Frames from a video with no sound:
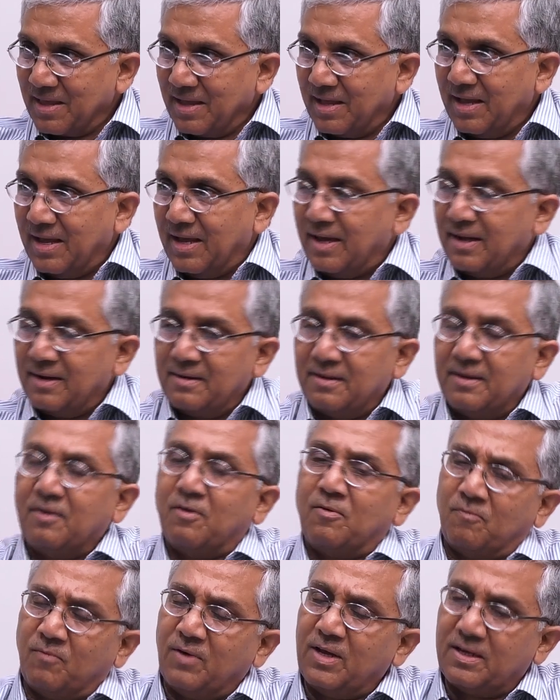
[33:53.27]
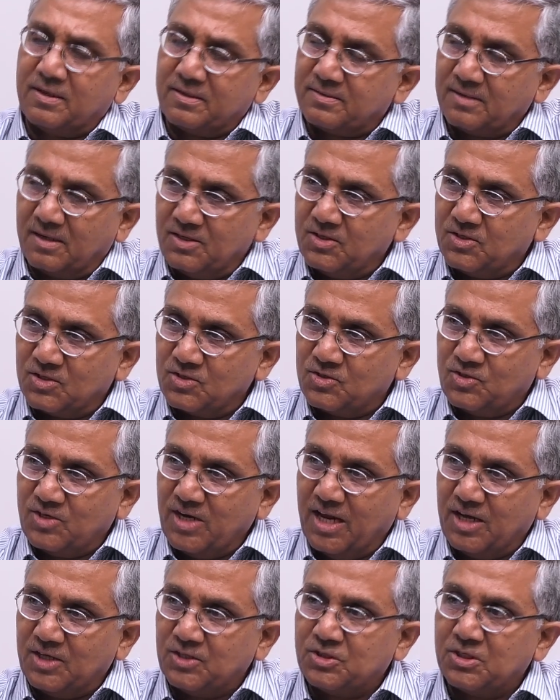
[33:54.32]
And traditions
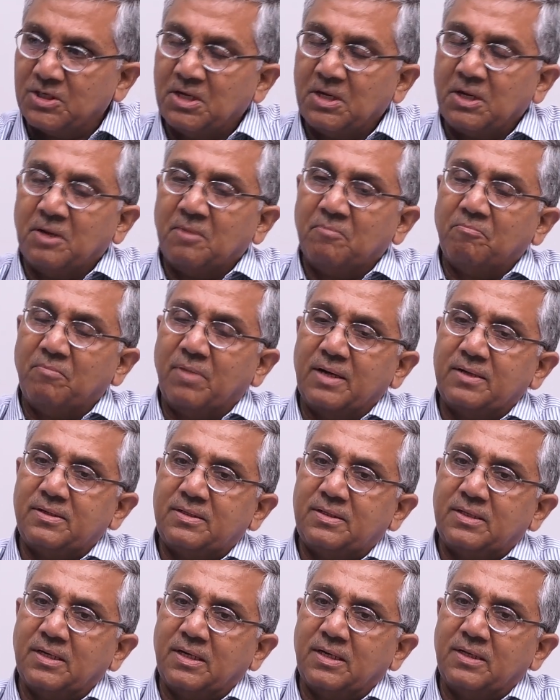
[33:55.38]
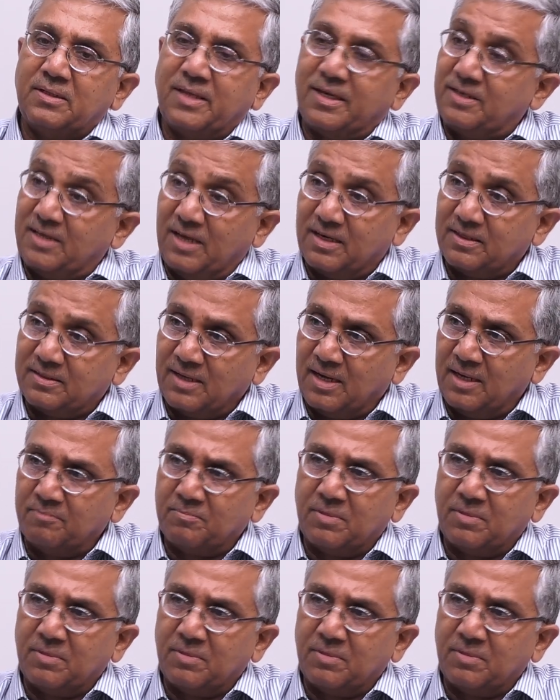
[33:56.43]
change, but they take time.